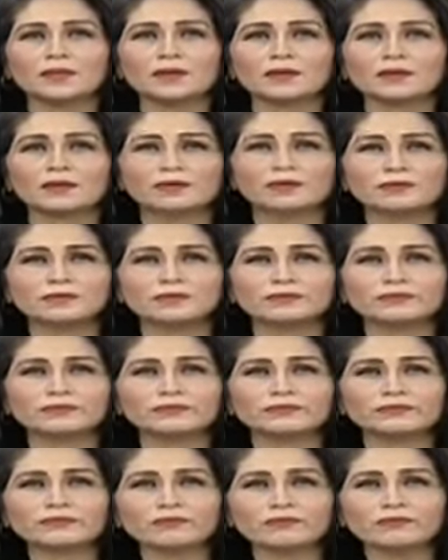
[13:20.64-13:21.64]

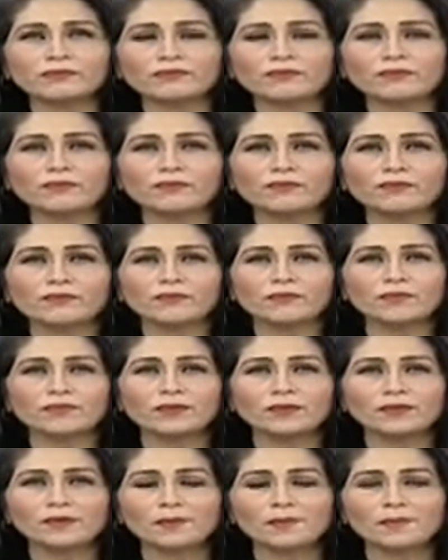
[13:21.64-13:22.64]

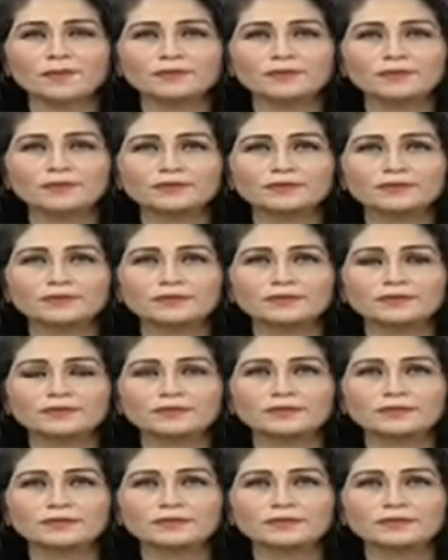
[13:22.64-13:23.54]
[no speech]